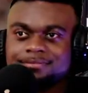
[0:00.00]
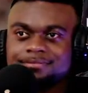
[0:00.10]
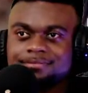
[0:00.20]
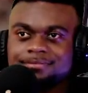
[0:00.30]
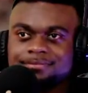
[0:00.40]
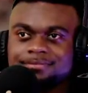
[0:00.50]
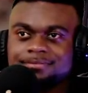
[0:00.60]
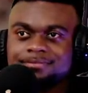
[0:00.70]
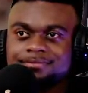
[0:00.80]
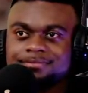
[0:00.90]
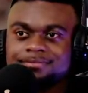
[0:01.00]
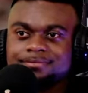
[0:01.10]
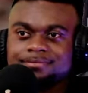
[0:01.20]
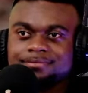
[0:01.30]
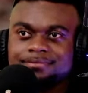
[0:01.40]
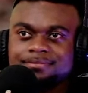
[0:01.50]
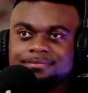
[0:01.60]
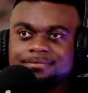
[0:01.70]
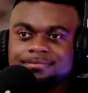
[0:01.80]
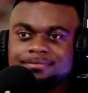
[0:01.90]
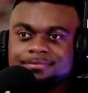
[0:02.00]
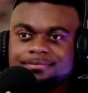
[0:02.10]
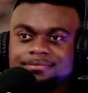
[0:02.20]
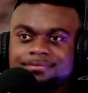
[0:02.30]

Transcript: (not speaking)